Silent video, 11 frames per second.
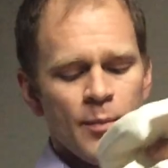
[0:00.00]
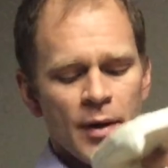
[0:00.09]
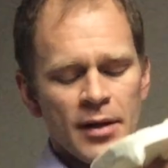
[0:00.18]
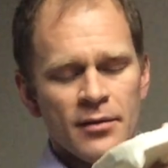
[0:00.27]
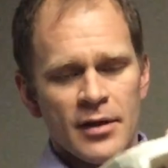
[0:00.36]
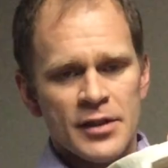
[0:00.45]

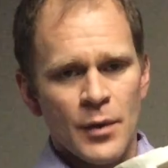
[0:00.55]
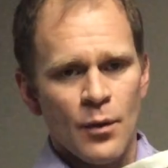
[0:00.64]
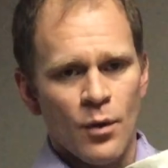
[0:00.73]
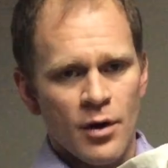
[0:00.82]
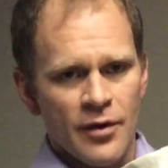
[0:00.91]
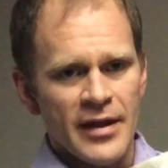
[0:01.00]
but unless we
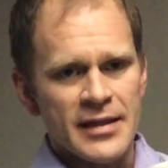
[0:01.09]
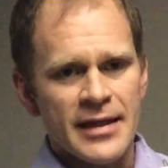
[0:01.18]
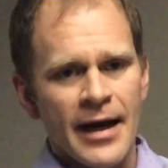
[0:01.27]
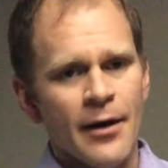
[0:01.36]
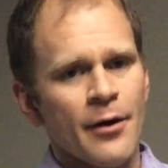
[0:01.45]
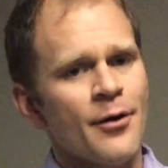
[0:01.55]
work on the
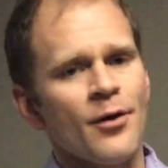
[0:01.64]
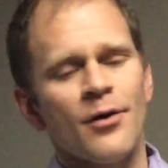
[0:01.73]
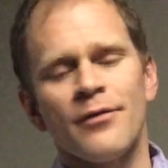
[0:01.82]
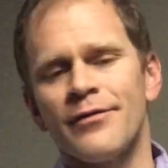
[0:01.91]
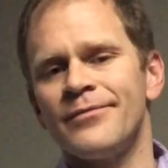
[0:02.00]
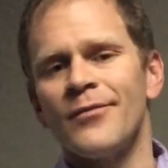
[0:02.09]
entire
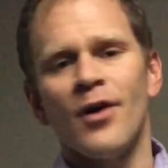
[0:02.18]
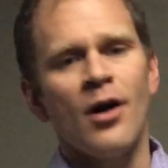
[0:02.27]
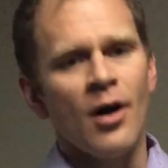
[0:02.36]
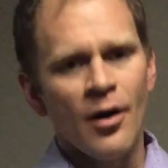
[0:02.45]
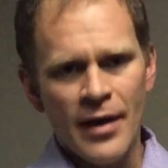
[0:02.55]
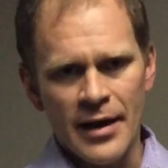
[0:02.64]
curve,
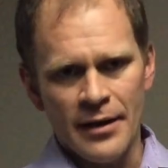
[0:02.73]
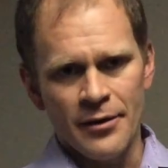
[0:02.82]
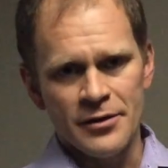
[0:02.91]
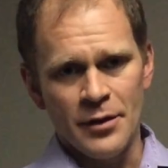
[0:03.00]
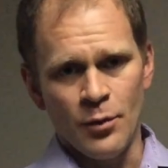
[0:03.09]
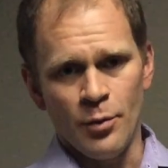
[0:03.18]
all that
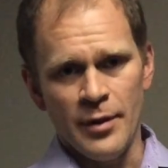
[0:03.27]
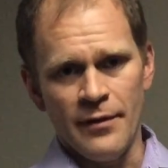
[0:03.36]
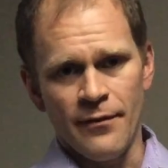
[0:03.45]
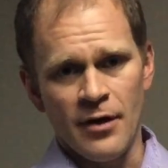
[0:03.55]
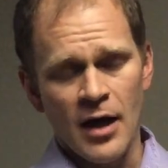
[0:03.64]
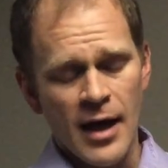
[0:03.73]
energy will be
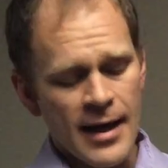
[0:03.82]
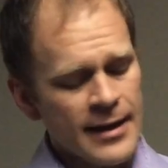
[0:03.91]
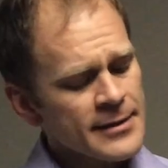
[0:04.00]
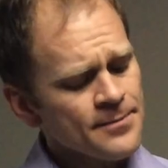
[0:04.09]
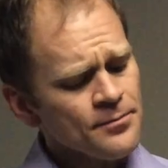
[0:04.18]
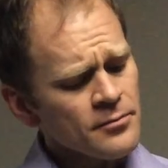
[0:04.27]
for naught.